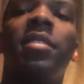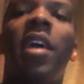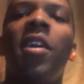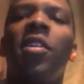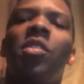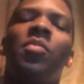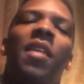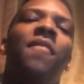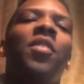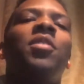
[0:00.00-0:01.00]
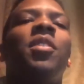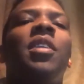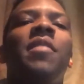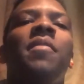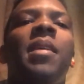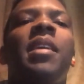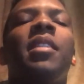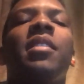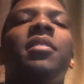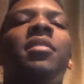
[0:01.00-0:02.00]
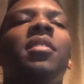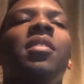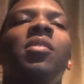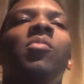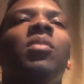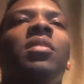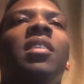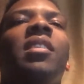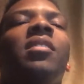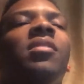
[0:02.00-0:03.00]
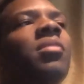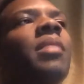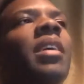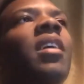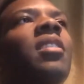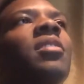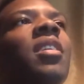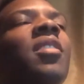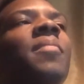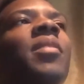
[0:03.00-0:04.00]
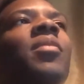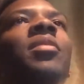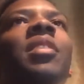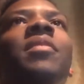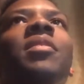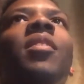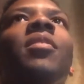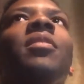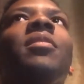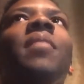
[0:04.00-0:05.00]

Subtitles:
entire goal when I first started even making this was like, oh my gosh, how am I going to even start this?